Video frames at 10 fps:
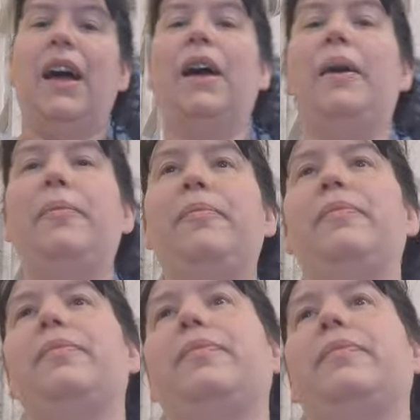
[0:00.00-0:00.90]

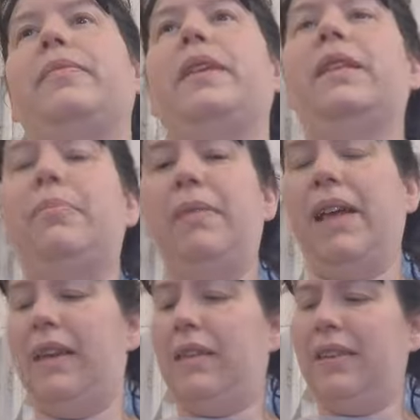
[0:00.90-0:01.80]

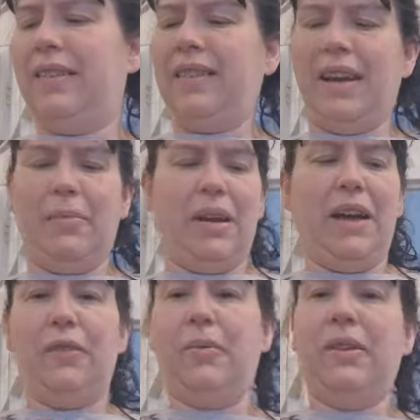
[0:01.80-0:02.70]
Yeah, it's kind of stained my
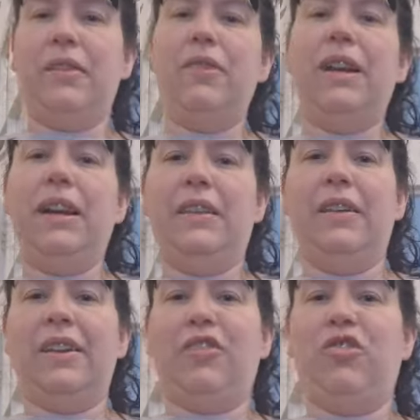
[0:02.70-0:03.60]
nails a bit, so I really need to
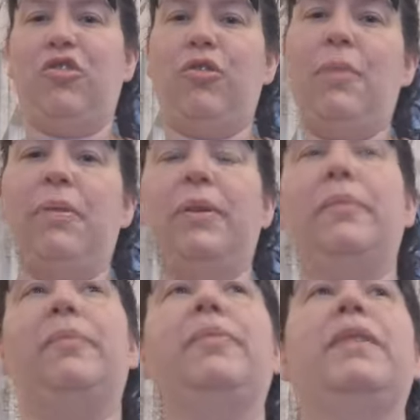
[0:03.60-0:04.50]
like scrub at them,